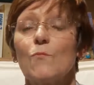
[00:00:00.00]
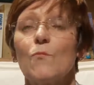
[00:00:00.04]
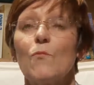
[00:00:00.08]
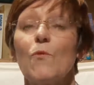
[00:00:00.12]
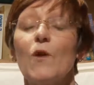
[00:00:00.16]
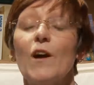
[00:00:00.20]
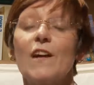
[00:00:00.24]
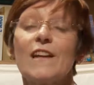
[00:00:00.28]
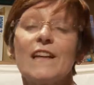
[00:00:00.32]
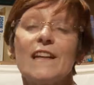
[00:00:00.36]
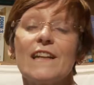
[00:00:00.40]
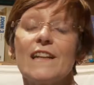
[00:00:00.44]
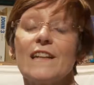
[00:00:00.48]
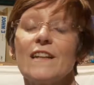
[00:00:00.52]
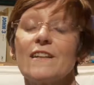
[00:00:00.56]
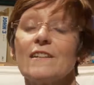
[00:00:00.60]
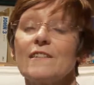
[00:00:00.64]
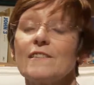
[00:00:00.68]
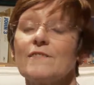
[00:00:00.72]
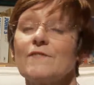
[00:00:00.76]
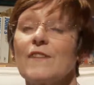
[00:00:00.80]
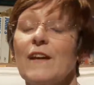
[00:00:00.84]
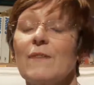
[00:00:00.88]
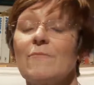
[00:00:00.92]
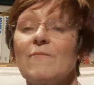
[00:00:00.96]
working
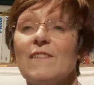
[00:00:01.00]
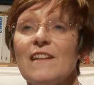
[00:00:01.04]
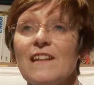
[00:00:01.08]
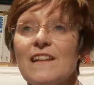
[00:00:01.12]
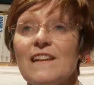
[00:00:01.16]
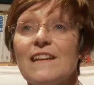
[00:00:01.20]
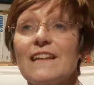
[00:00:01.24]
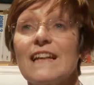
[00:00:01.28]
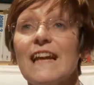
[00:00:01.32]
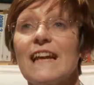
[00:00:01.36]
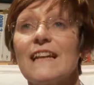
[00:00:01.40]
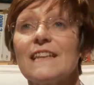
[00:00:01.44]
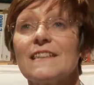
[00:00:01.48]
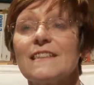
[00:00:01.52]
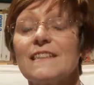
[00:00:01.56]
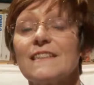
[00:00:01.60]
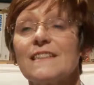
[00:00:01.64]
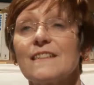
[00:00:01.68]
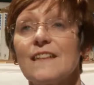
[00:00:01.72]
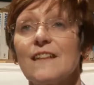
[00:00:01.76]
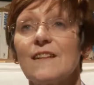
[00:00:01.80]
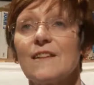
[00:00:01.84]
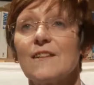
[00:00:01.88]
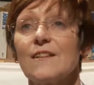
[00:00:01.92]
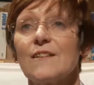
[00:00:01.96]
class family, I
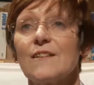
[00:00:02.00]
guess.